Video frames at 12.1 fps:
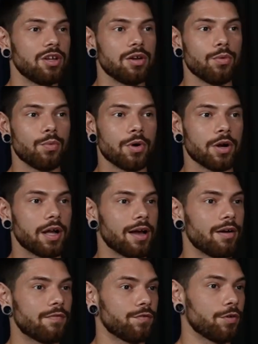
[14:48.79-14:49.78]
in a
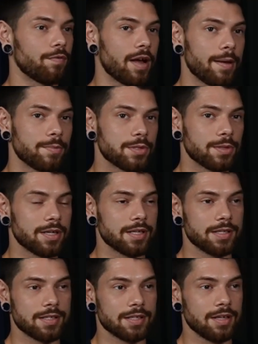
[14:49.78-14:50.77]
workout for reps,
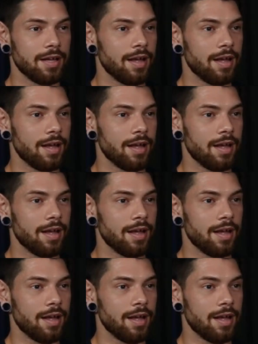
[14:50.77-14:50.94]
because